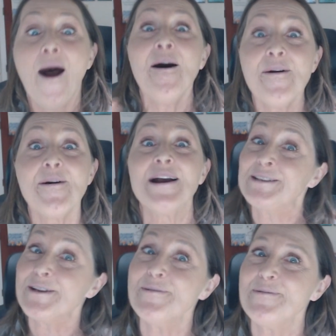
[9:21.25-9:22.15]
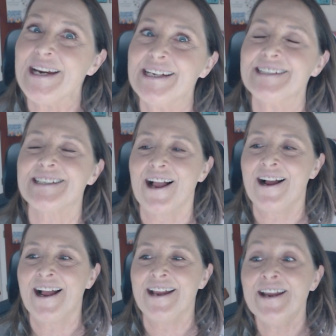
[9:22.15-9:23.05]
Oh, and 2 weeks
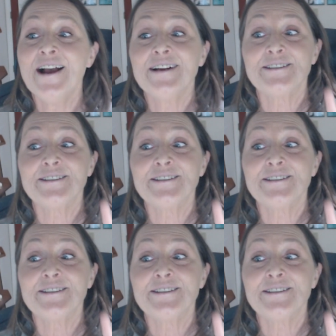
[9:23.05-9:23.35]
on